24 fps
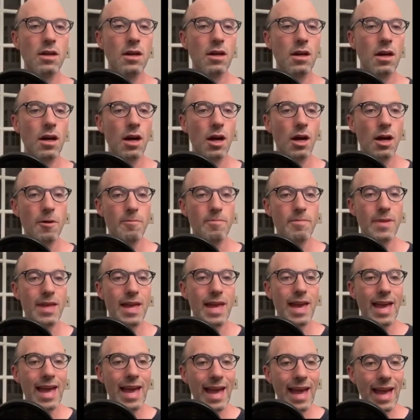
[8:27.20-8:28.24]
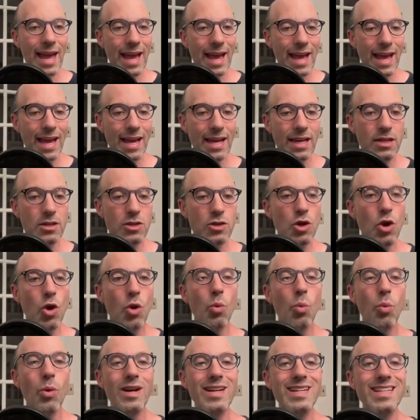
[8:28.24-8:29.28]
Um, and
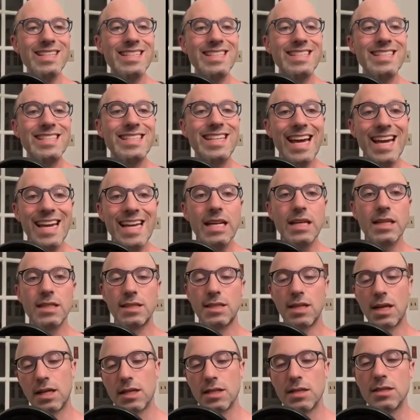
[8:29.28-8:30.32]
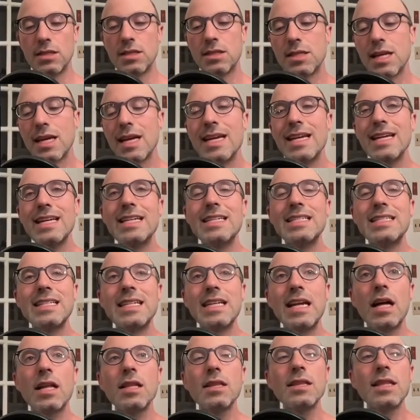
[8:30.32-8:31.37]
what data does is
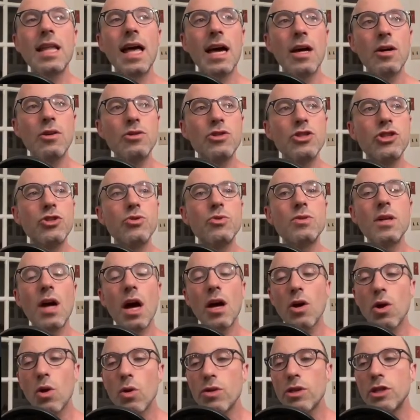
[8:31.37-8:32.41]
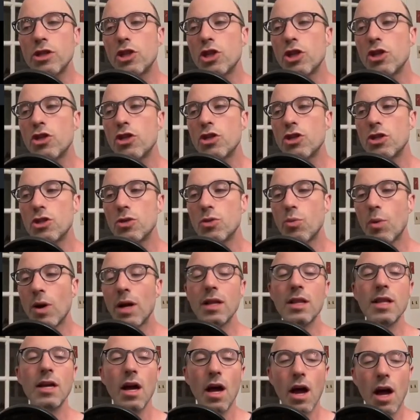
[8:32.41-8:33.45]
it allows you not only to, to
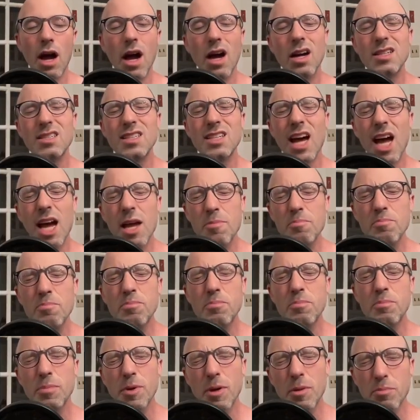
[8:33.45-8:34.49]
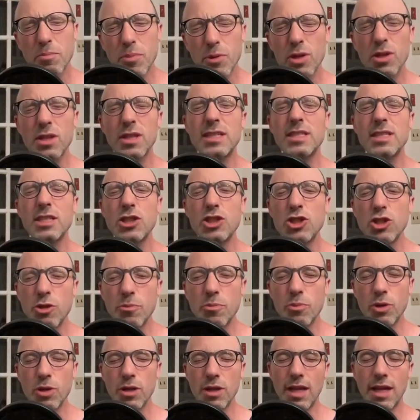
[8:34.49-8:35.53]
well, uh, typeable is a
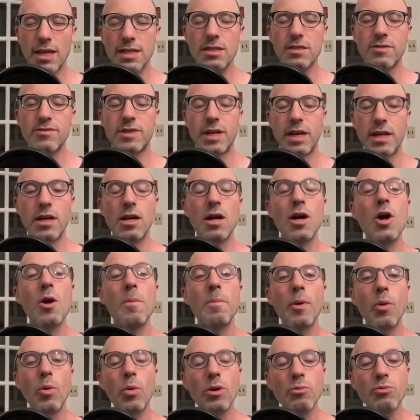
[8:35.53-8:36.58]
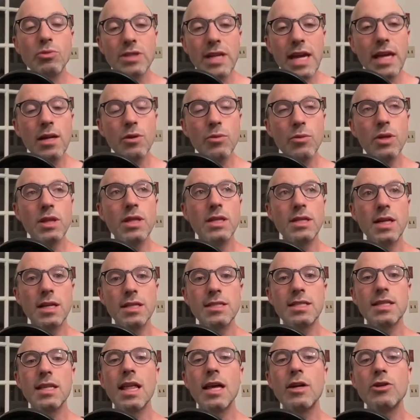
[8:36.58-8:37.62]
superclass of data, but what data really does
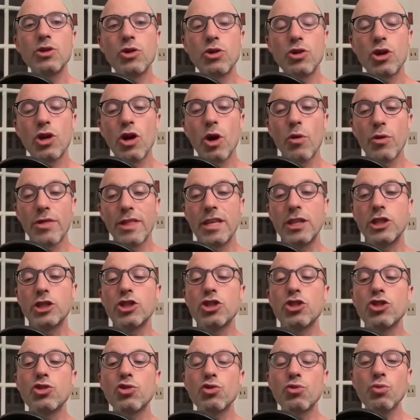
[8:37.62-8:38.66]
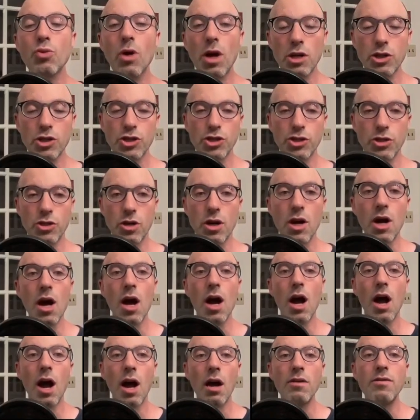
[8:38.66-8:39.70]
is allows you to know the structure
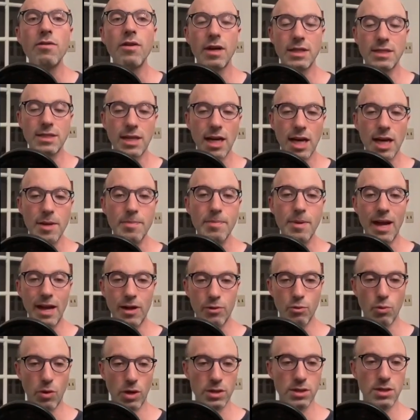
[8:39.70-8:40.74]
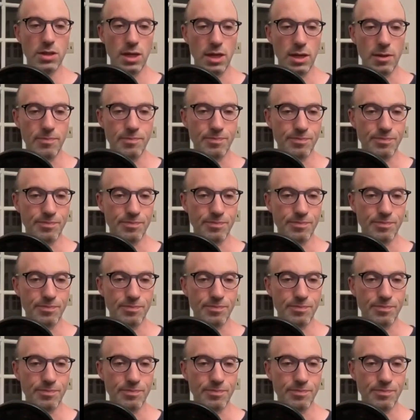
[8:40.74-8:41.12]
of a type at runtime.